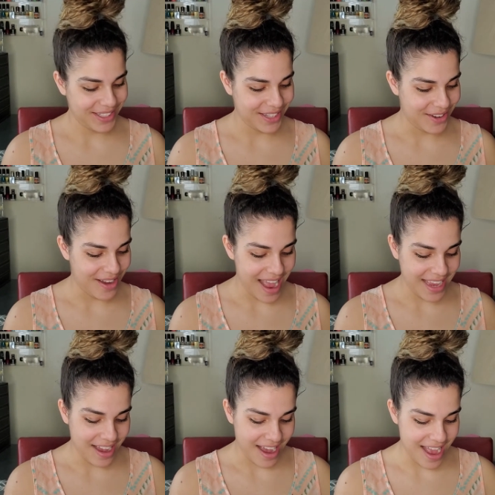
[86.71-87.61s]
So I
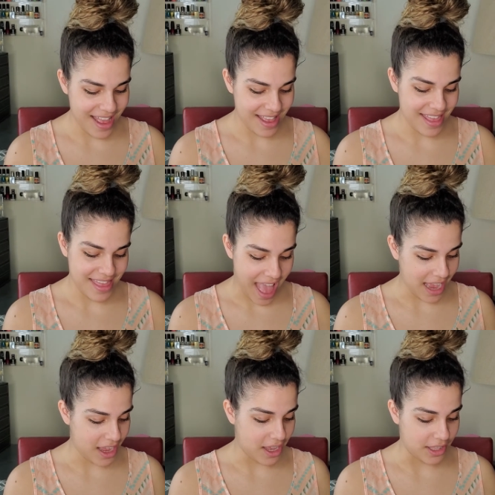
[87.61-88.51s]
got
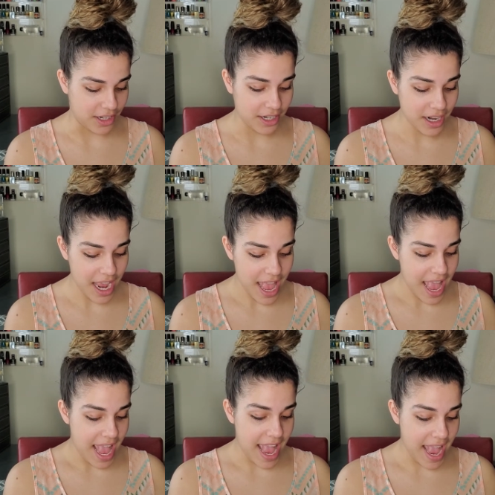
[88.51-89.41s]
that color.
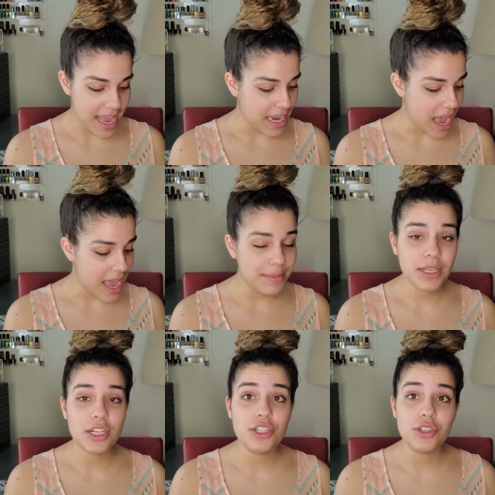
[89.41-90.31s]
And I'm
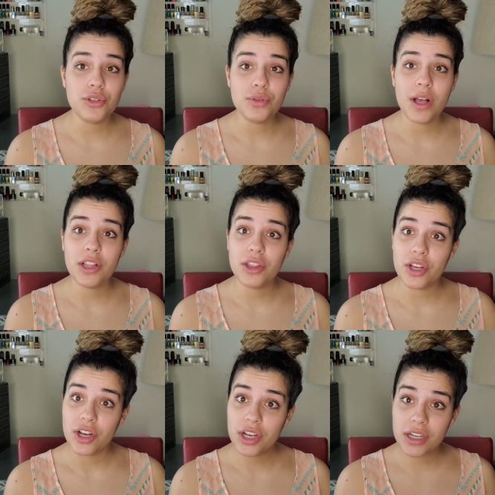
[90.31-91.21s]
going to do a
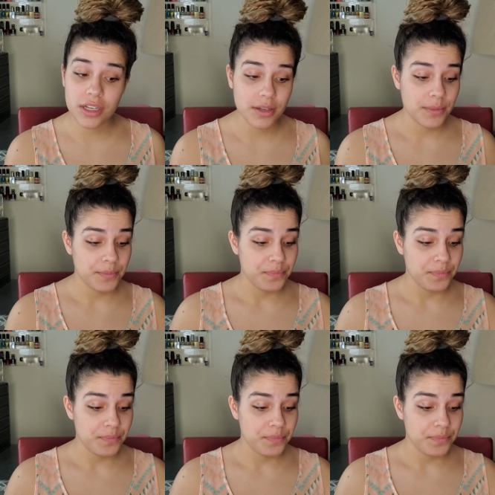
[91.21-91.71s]
look